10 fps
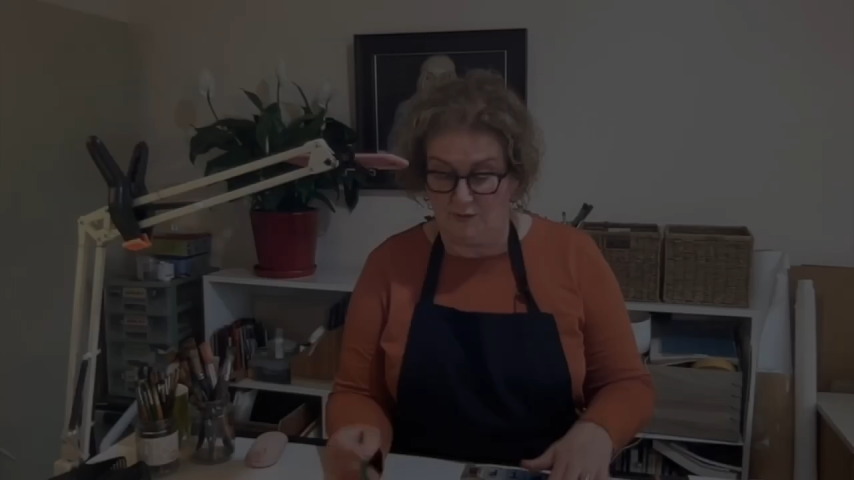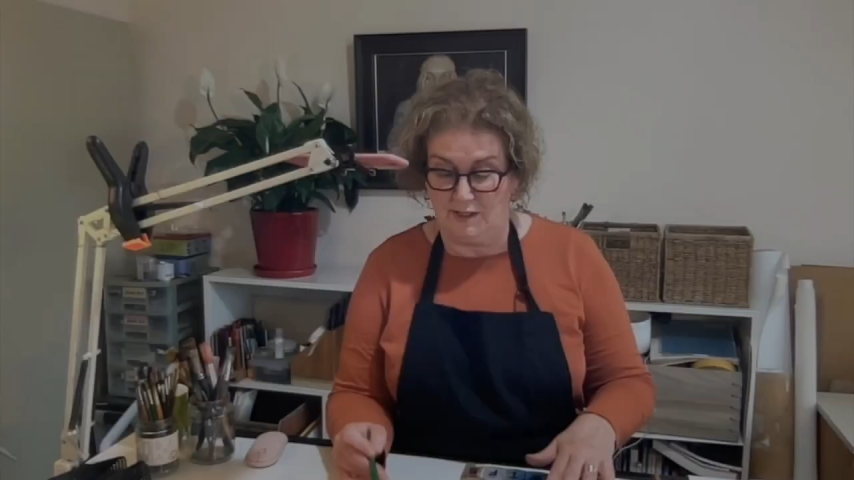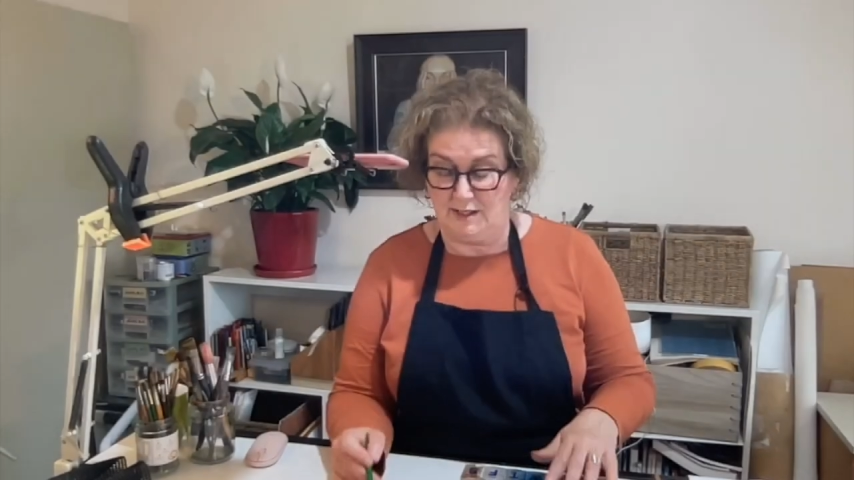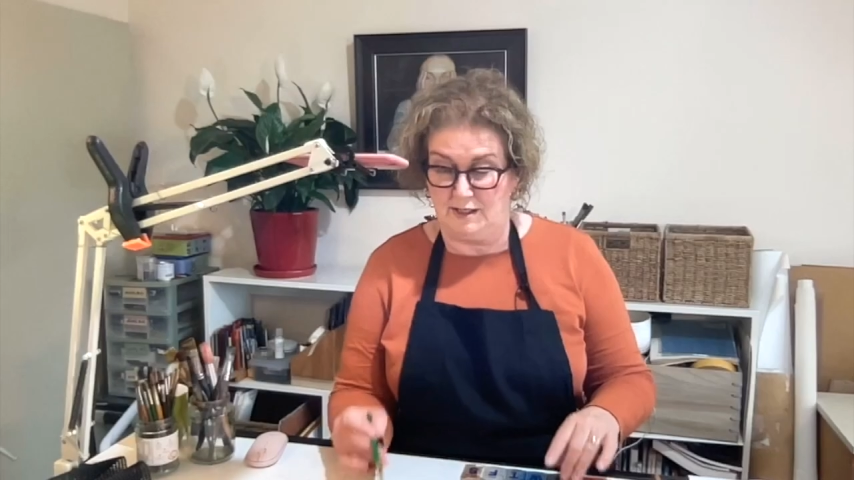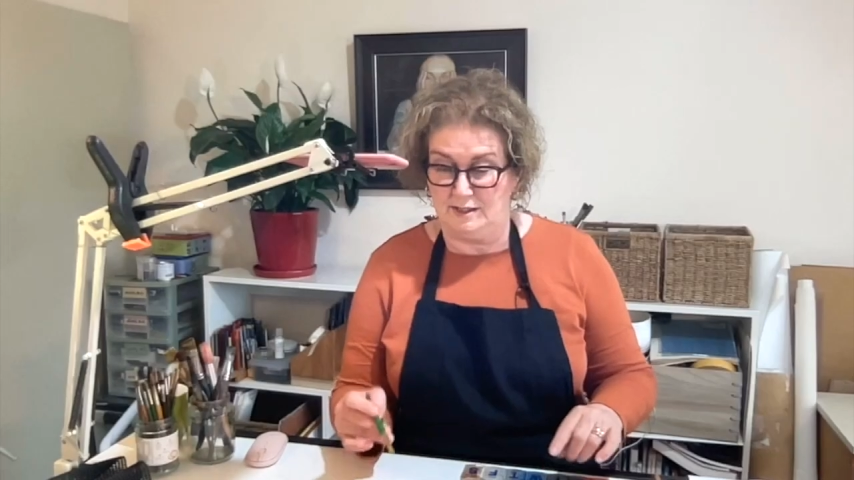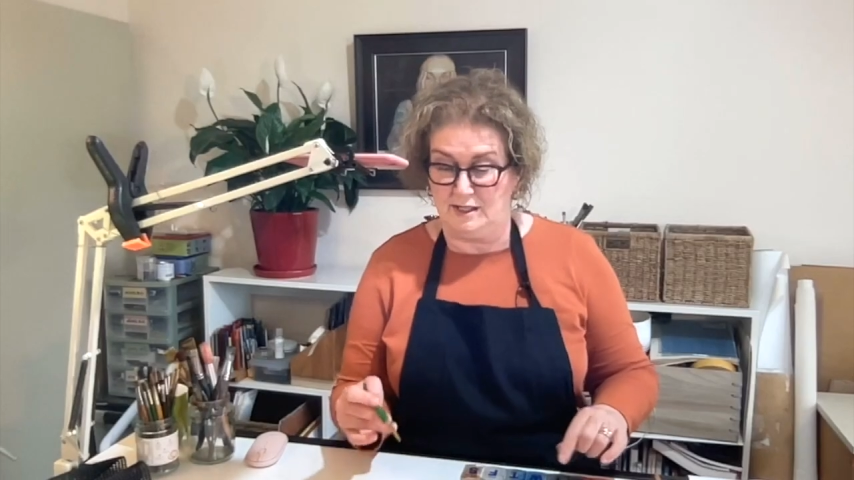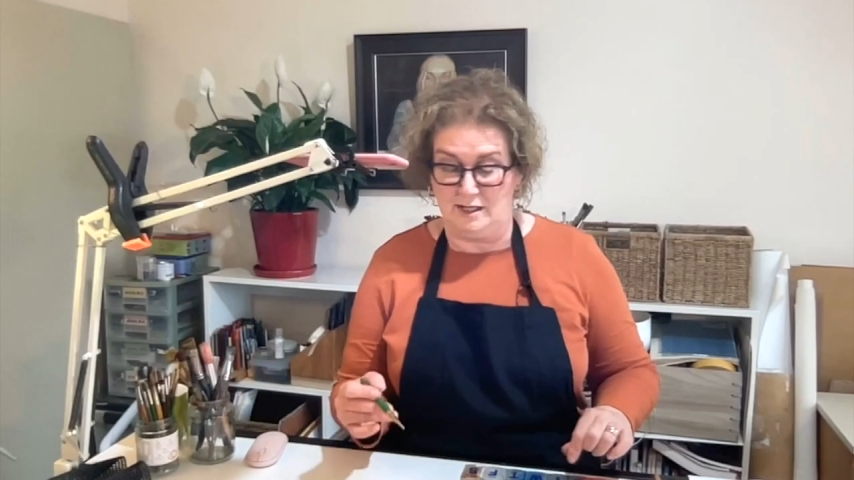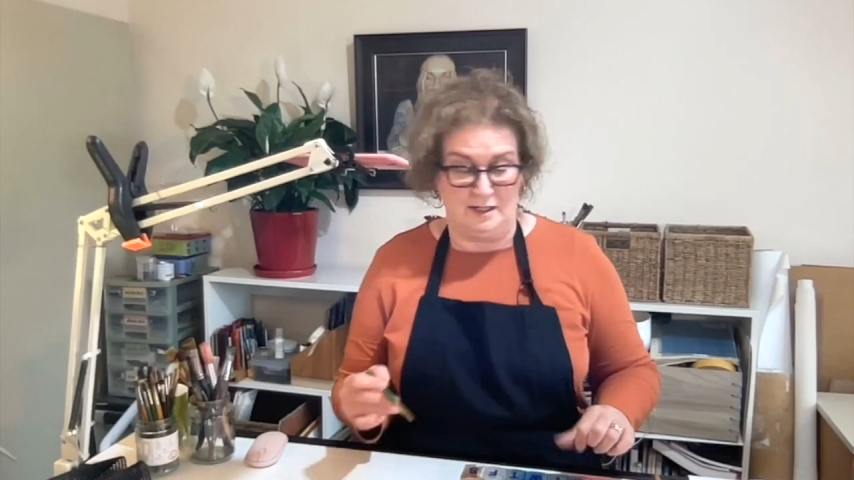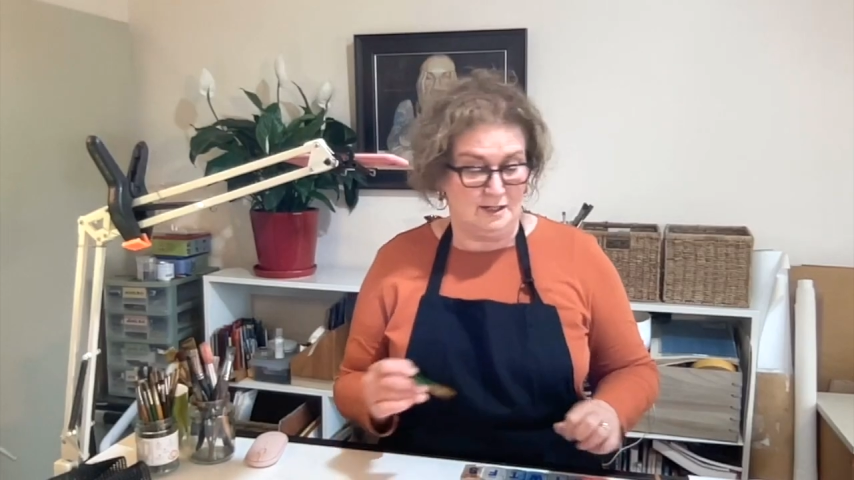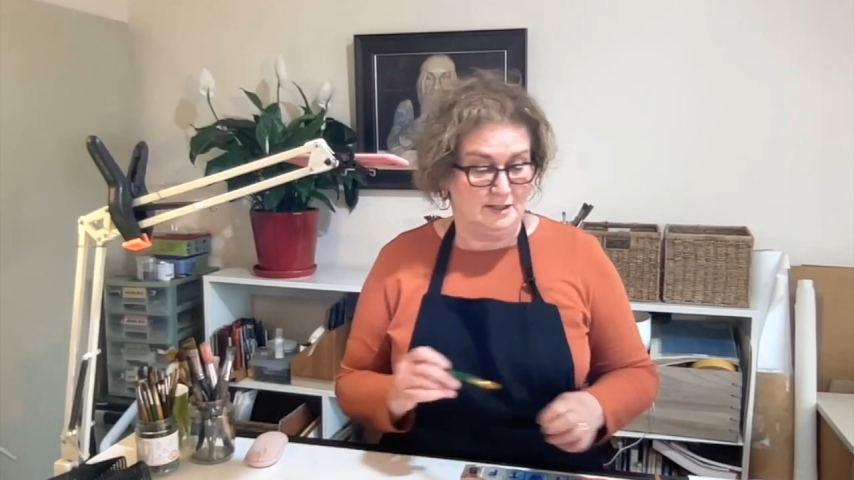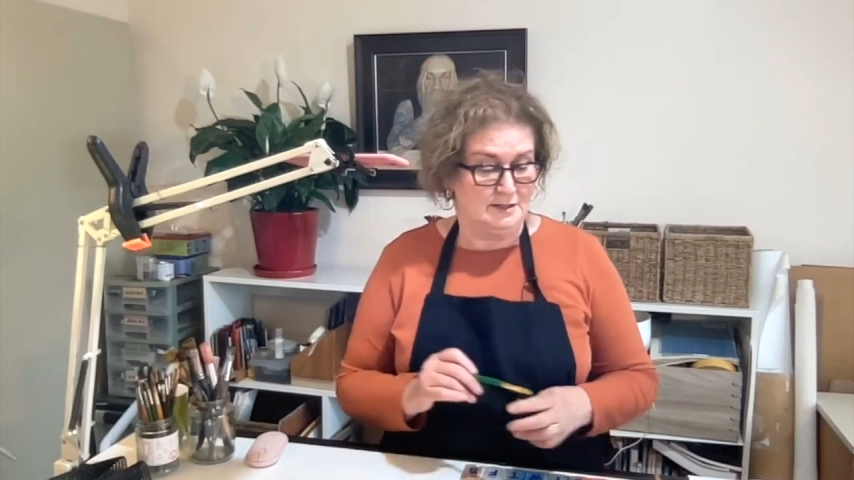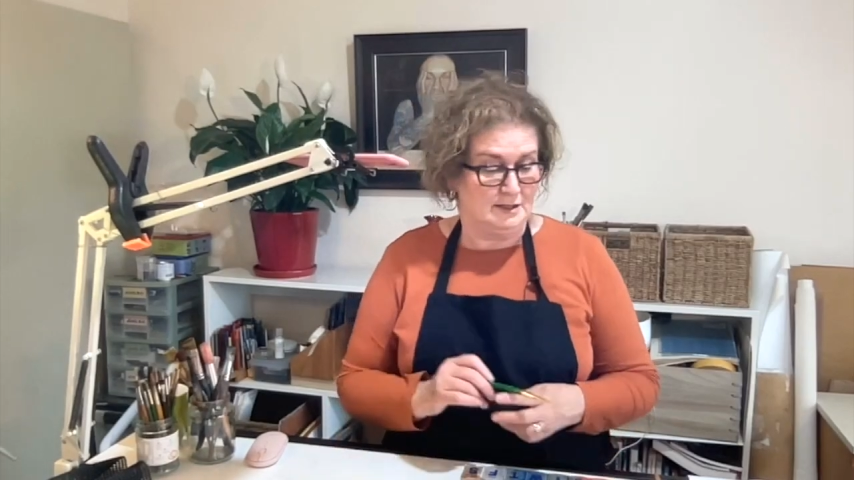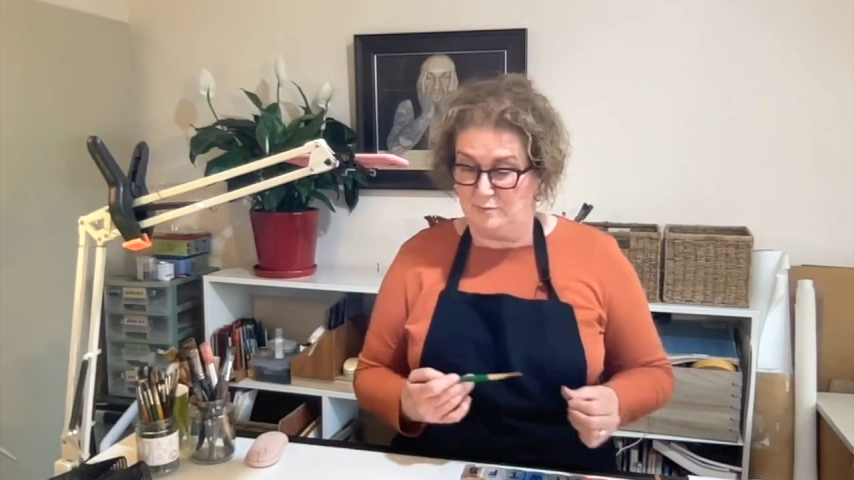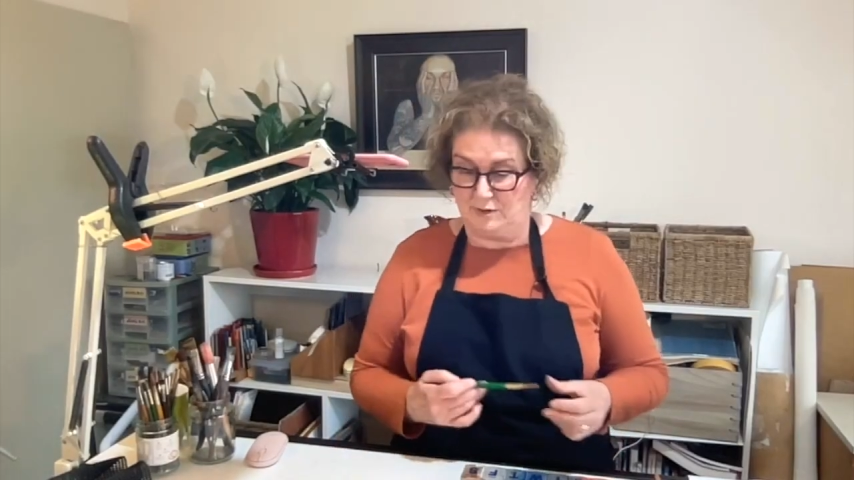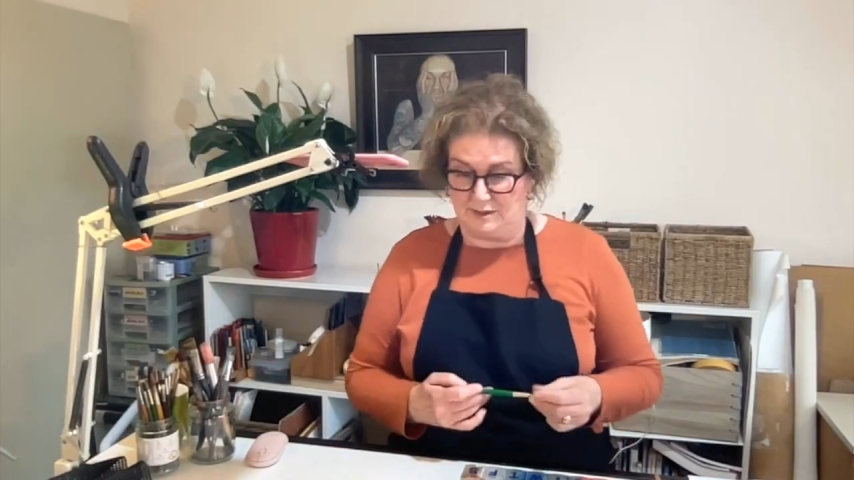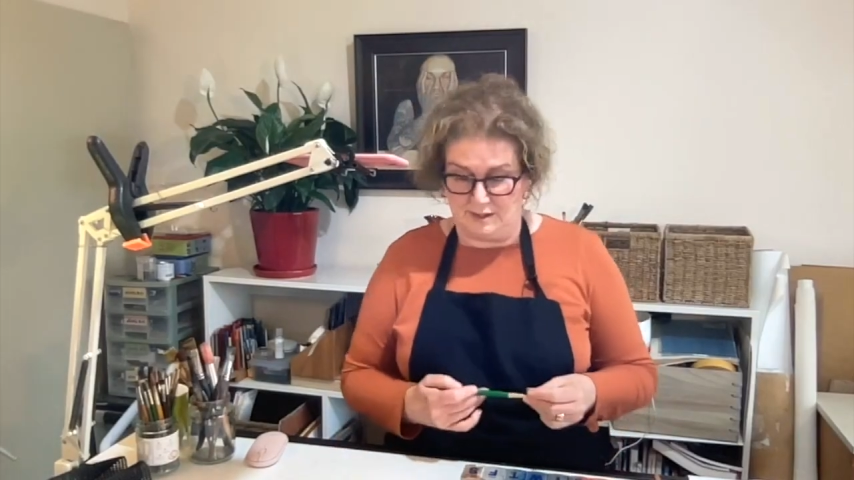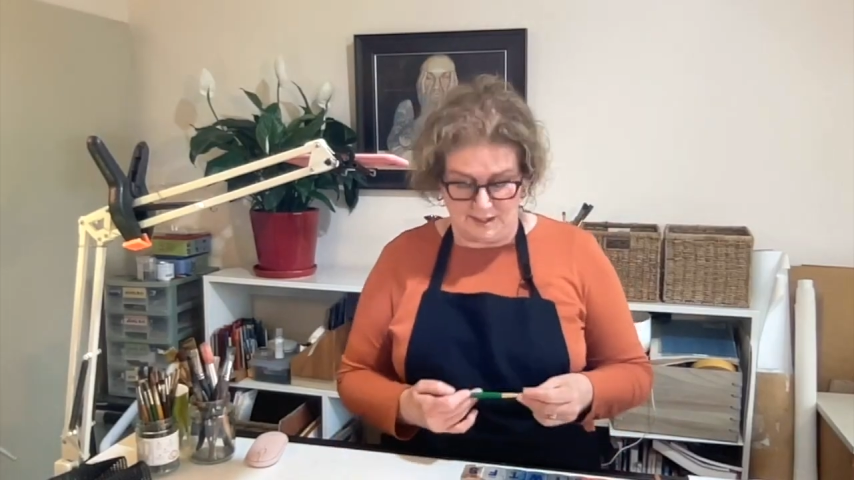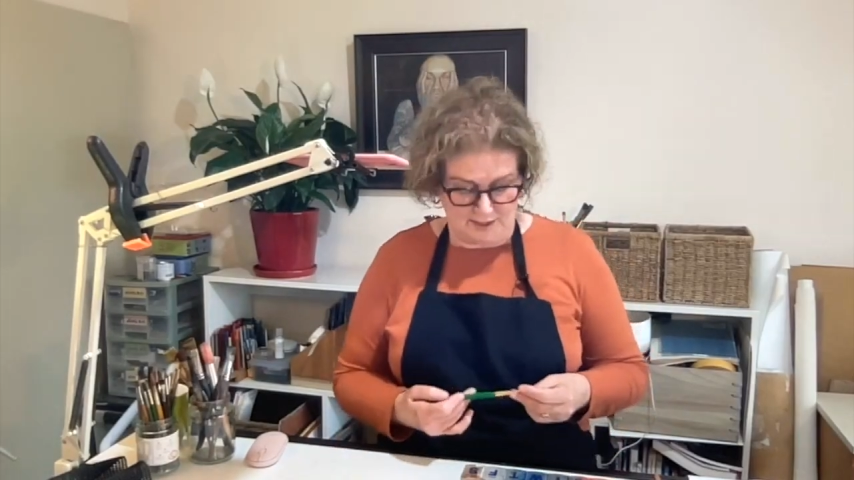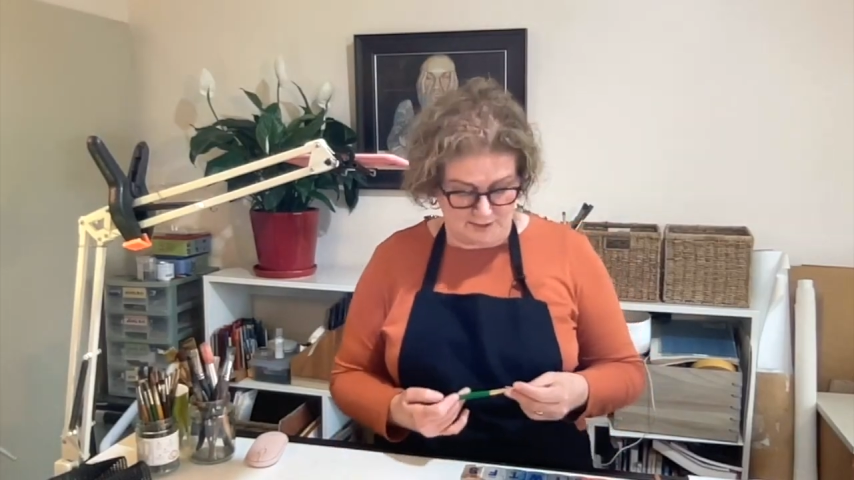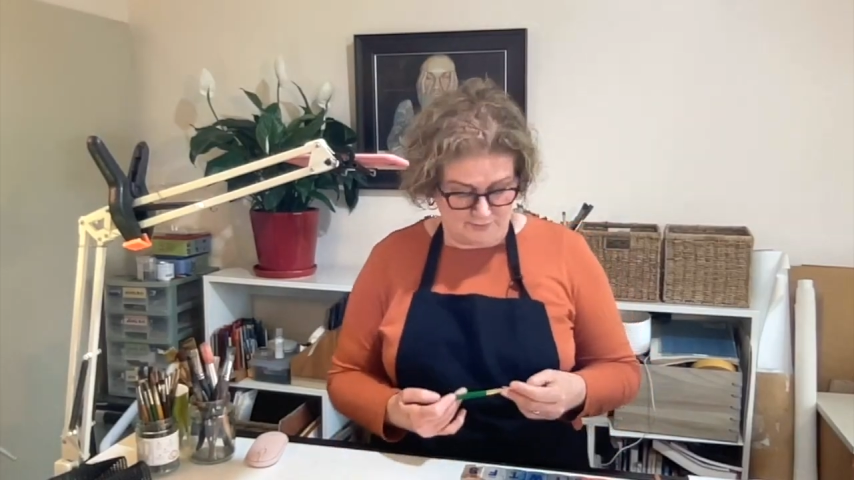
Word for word: ahead and put the yellow